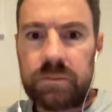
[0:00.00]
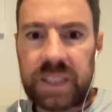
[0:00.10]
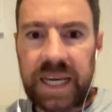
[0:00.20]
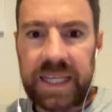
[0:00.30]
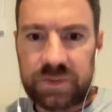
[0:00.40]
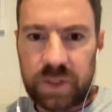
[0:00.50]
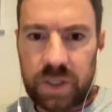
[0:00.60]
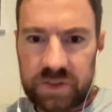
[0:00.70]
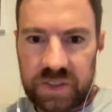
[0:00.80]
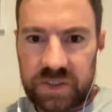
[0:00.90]
Gage
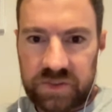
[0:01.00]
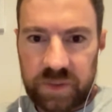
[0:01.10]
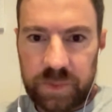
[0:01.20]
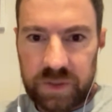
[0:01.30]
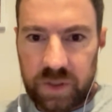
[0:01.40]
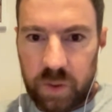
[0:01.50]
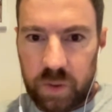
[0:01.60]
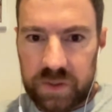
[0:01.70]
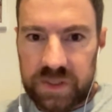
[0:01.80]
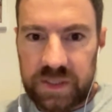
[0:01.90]
Roads to distribute
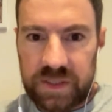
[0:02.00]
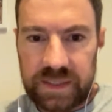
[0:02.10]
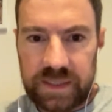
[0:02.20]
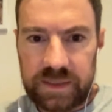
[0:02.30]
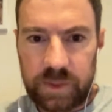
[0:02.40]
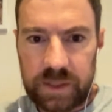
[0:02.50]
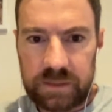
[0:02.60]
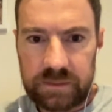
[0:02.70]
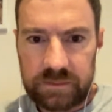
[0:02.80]
cores. Did you see this one?